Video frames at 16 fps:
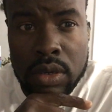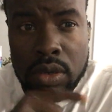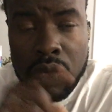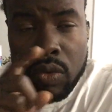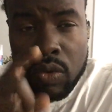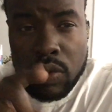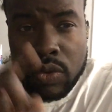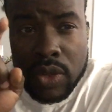
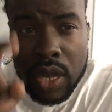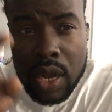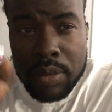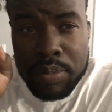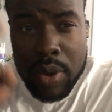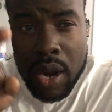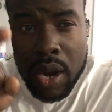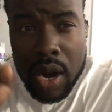Don't
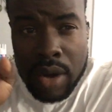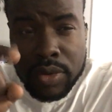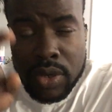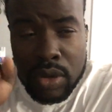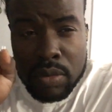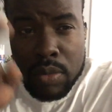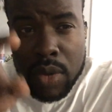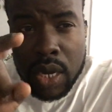start par
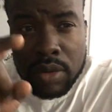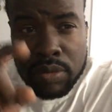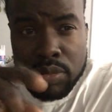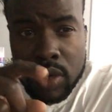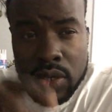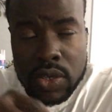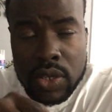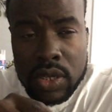with no man,
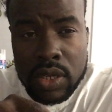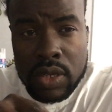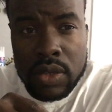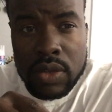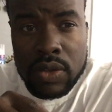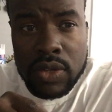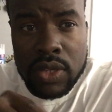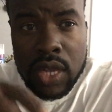Bridging.
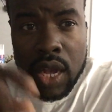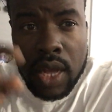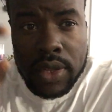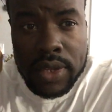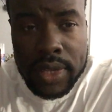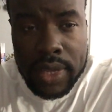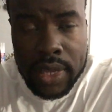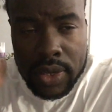
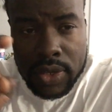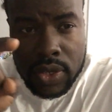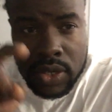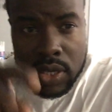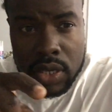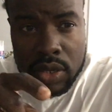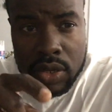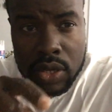Start get your
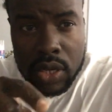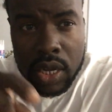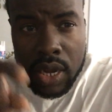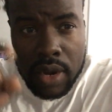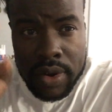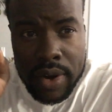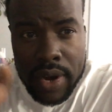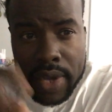thing
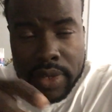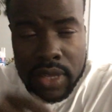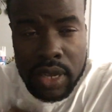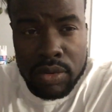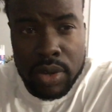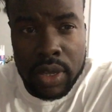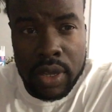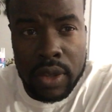together right
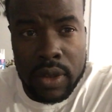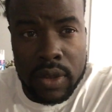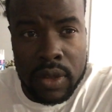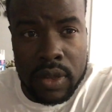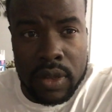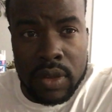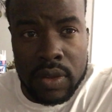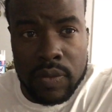away.
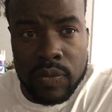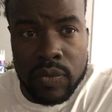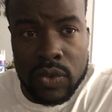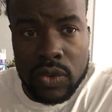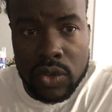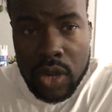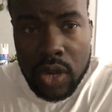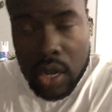
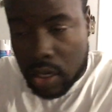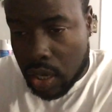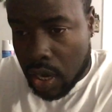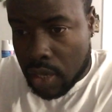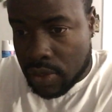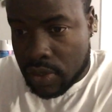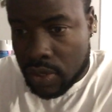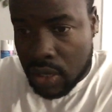Start
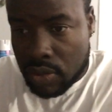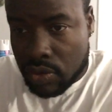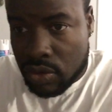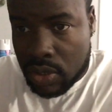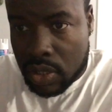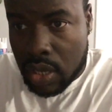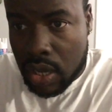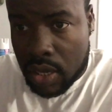
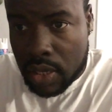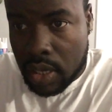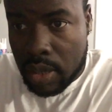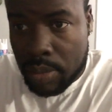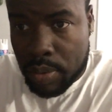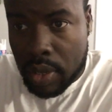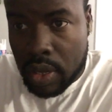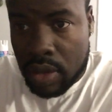concentrate and
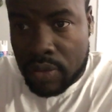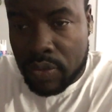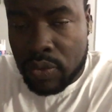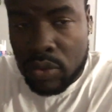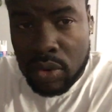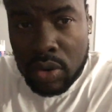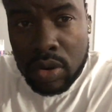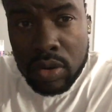keep your head
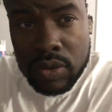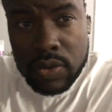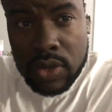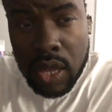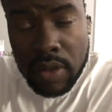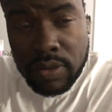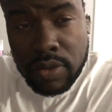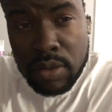focused.
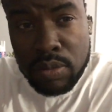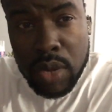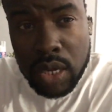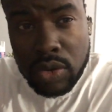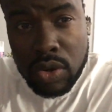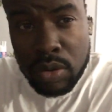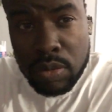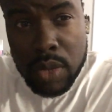You have some
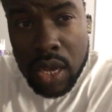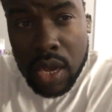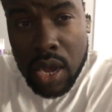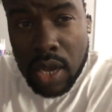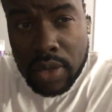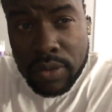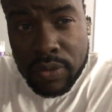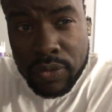man come here
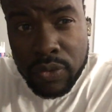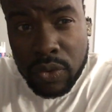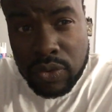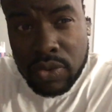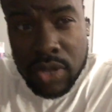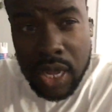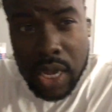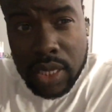and the
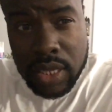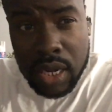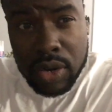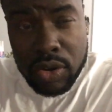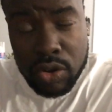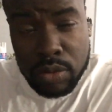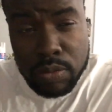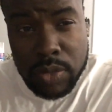first night a
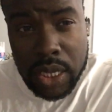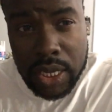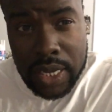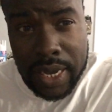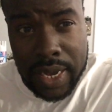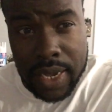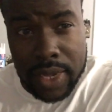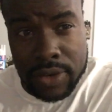club
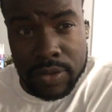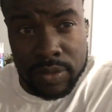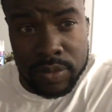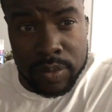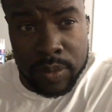then gone.